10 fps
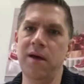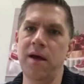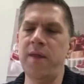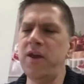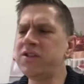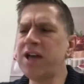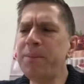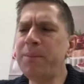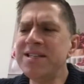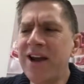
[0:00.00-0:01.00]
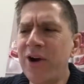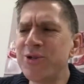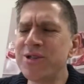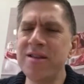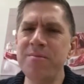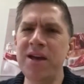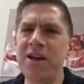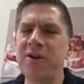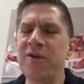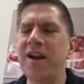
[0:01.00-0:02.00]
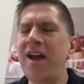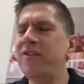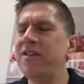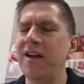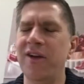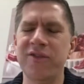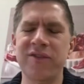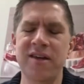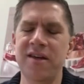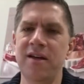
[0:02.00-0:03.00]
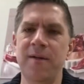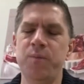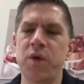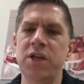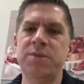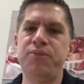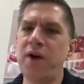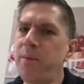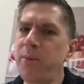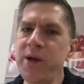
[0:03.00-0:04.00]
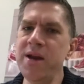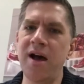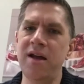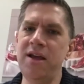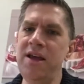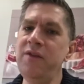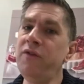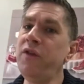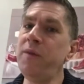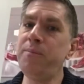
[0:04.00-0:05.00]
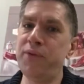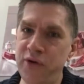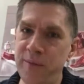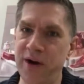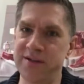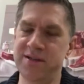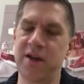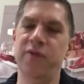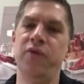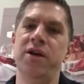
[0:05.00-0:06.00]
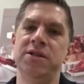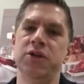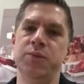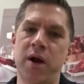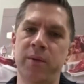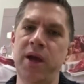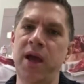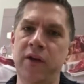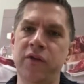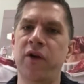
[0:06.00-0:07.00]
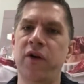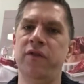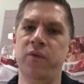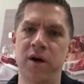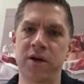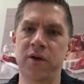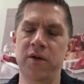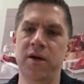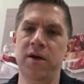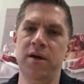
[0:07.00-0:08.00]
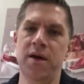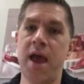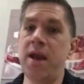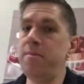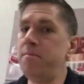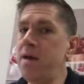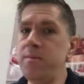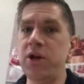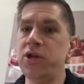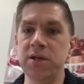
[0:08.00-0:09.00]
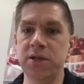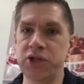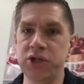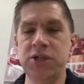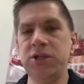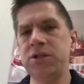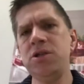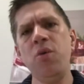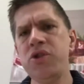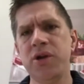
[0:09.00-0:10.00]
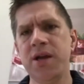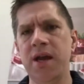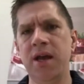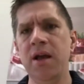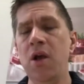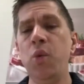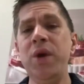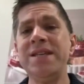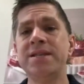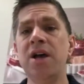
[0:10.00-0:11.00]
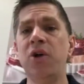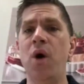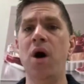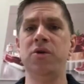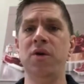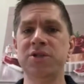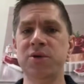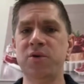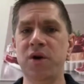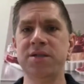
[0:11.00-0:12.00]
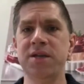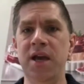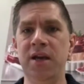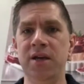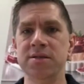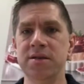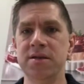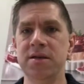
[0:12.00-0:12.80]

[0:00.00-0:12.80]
and they use Japanese characters on the menu and everything else, it's probably not even the purebred stuff raised here. It's probably Angus cross Wagyu, and it might be delicious. Just know what you're getting. We sell Wagyu cross Angus,